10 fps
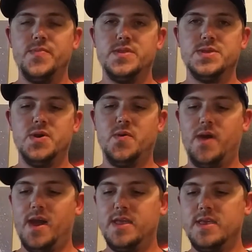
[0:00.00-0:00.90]

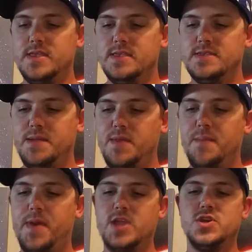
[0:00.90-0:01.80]
So he sent me a
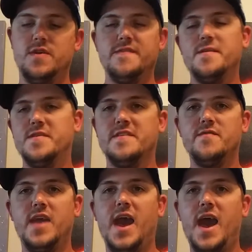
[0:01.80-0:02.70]
picture of some of the stuff
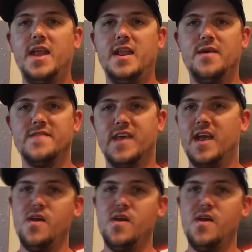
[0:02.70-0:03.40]
he had, and I was like,